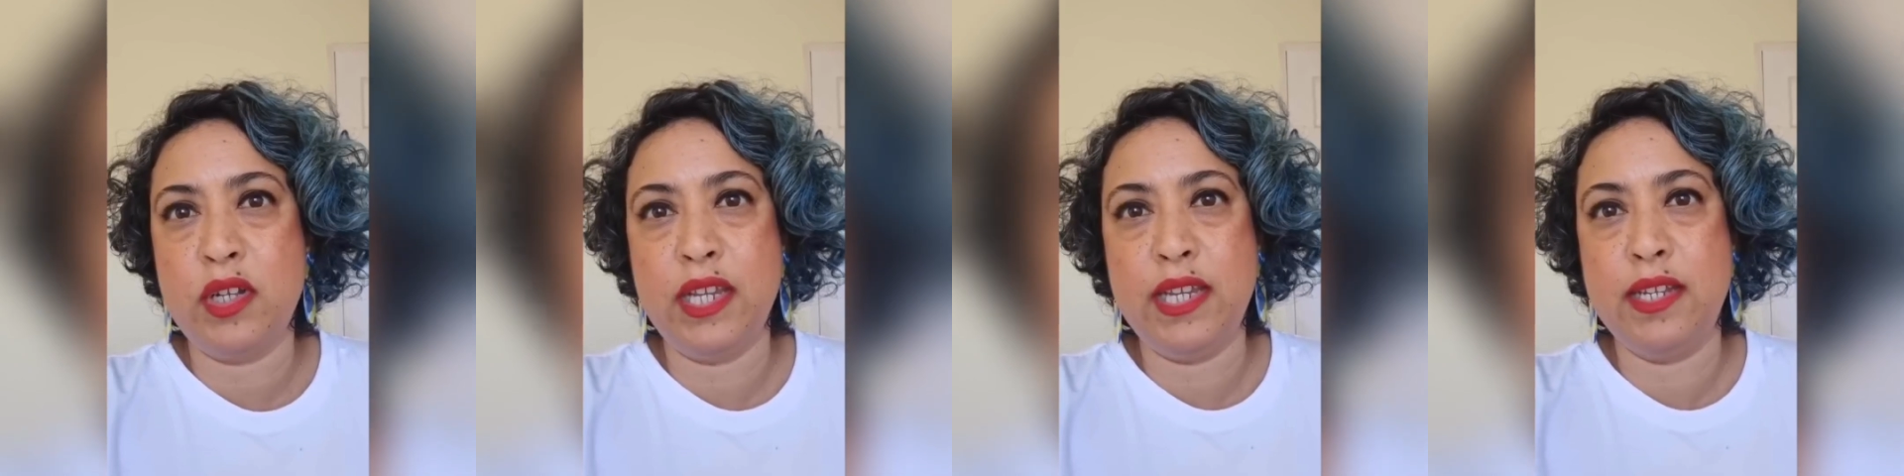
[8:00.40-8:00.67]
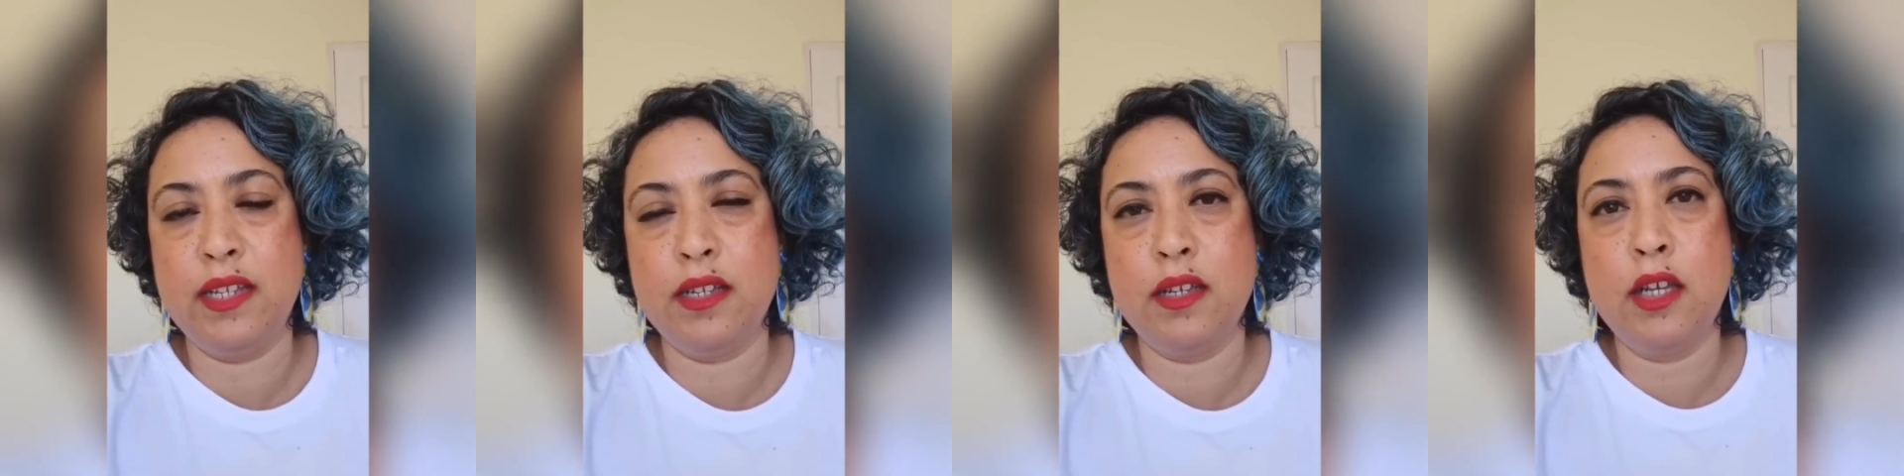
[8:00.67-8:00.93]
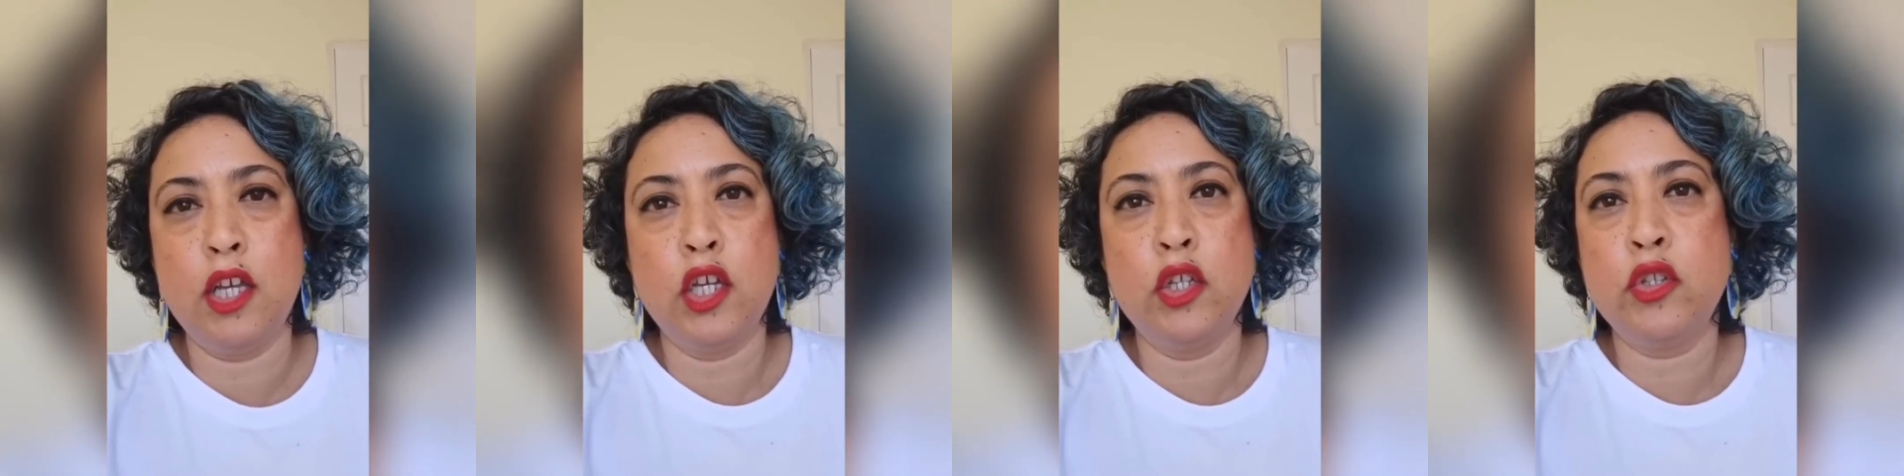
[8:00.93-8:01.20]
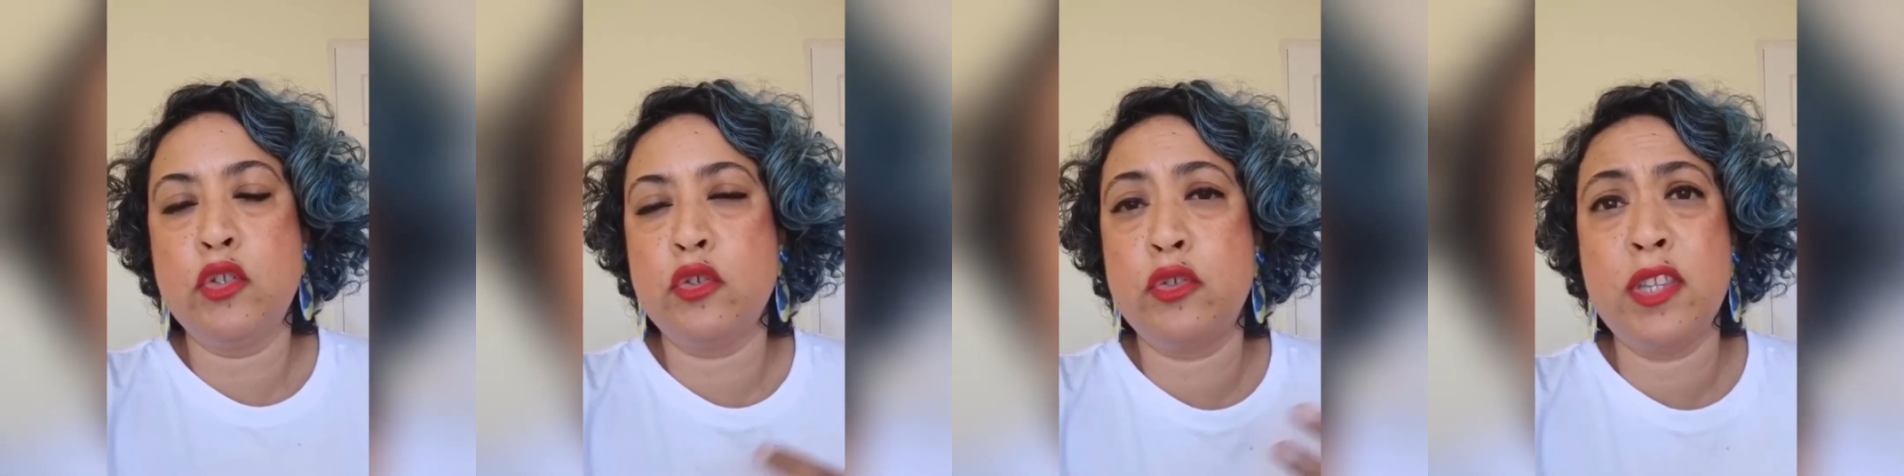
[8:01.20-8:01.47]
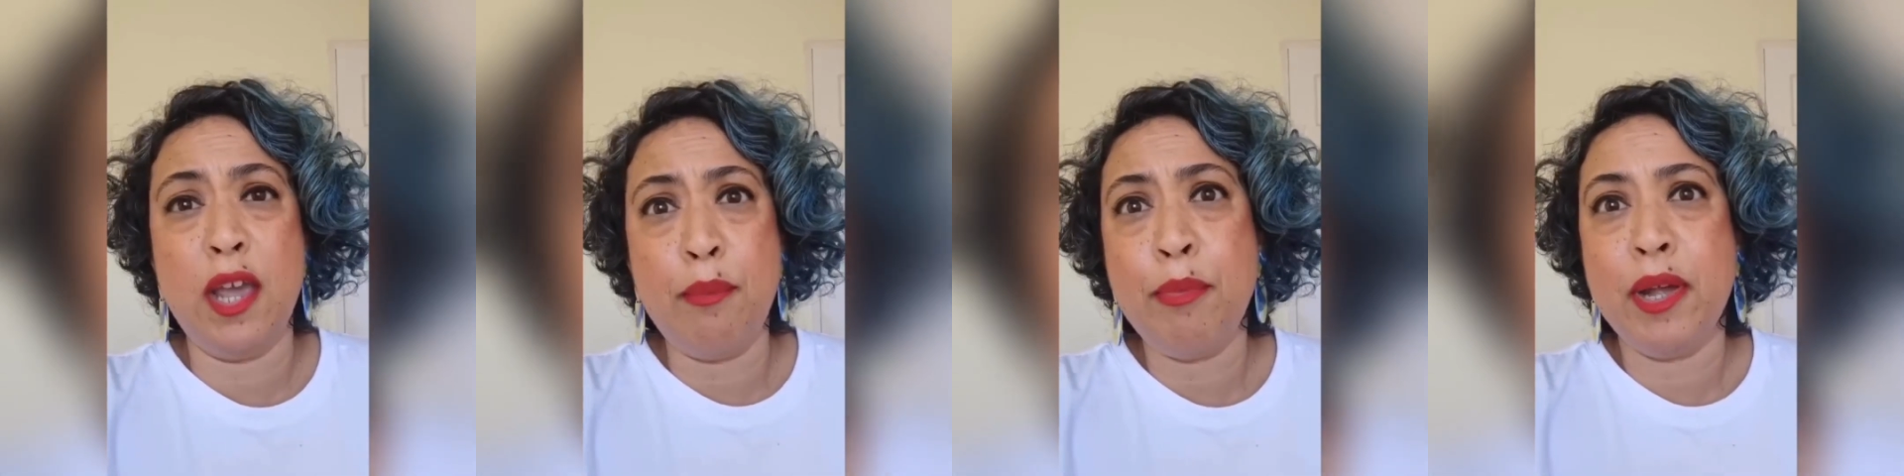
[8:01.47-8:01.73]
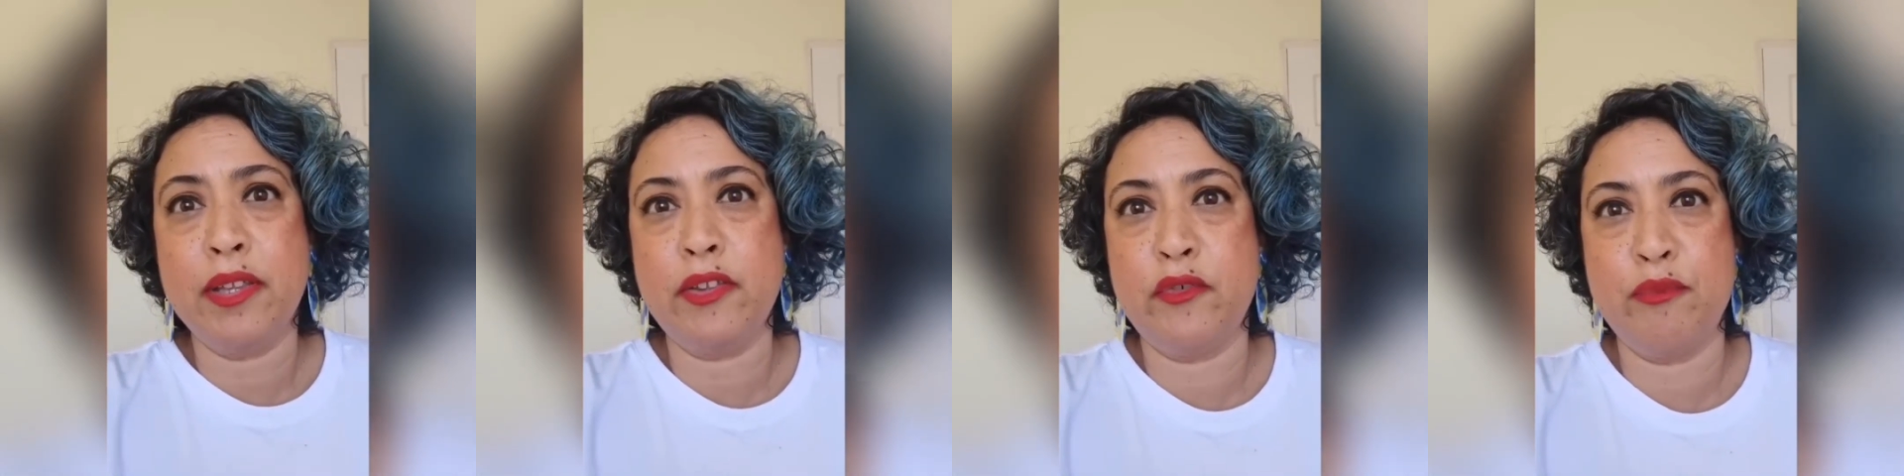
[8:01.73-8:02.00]
leader, to tap
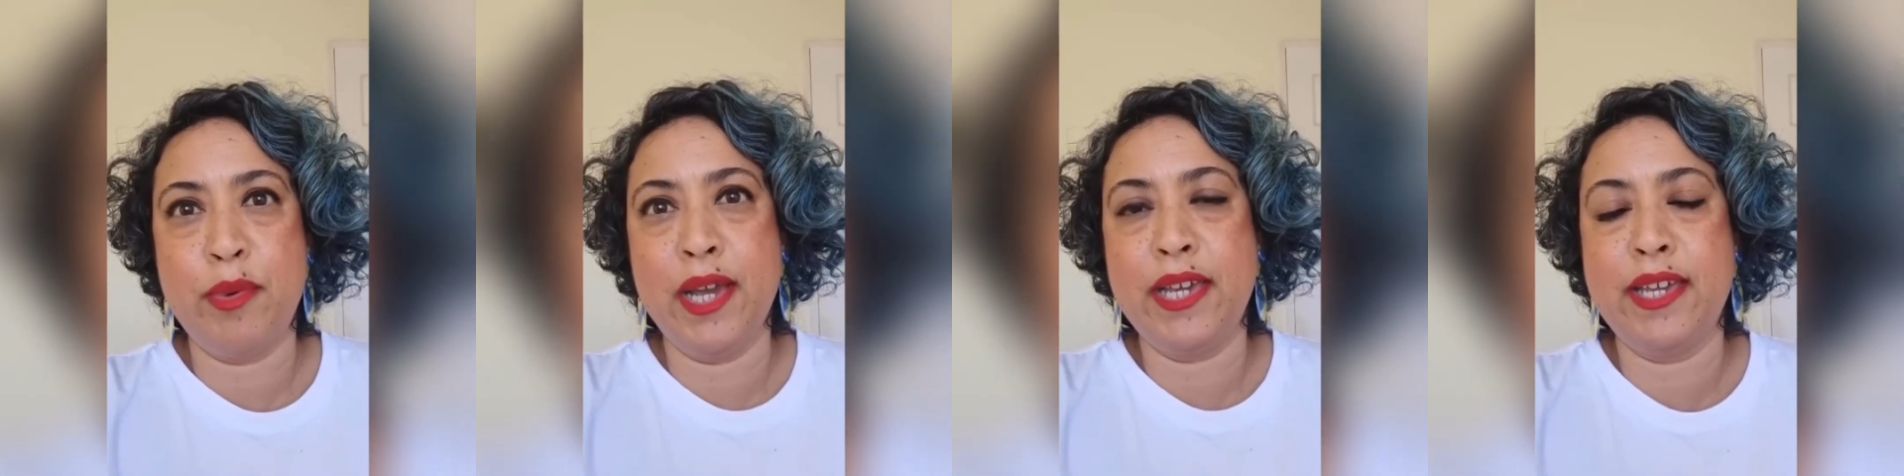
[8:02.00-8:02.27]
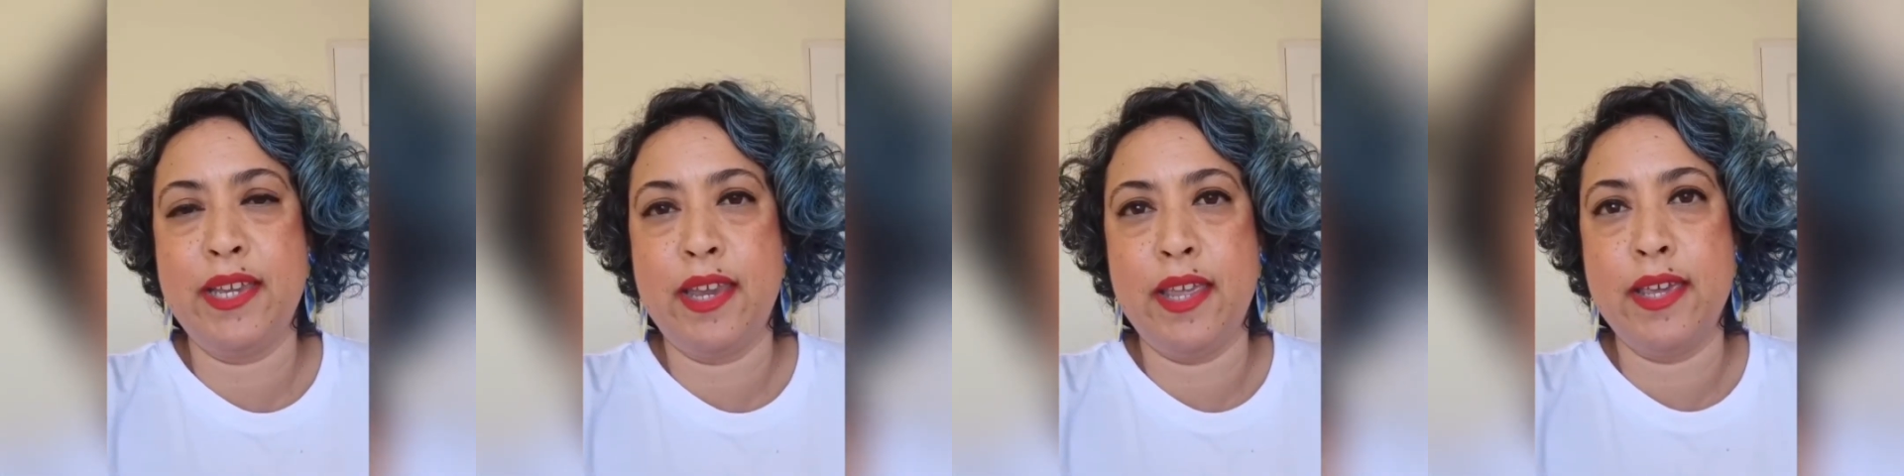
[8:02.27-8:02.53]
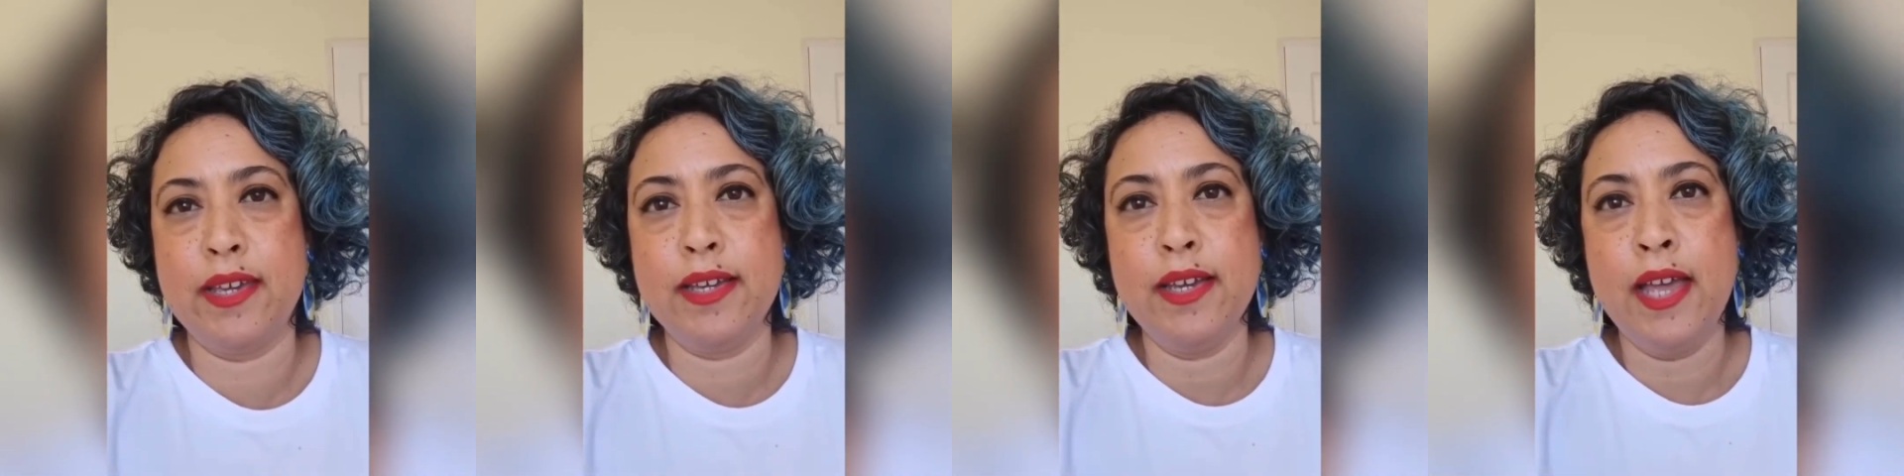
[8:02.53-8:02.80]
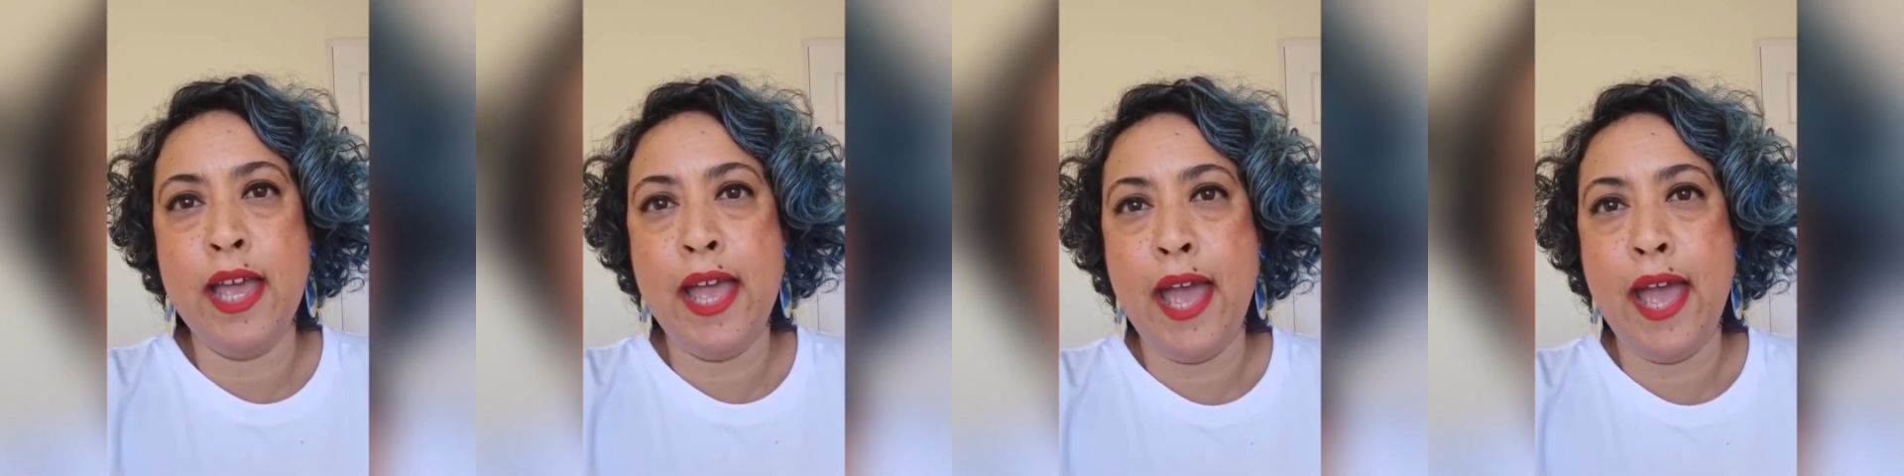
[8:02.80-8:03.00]
out of my career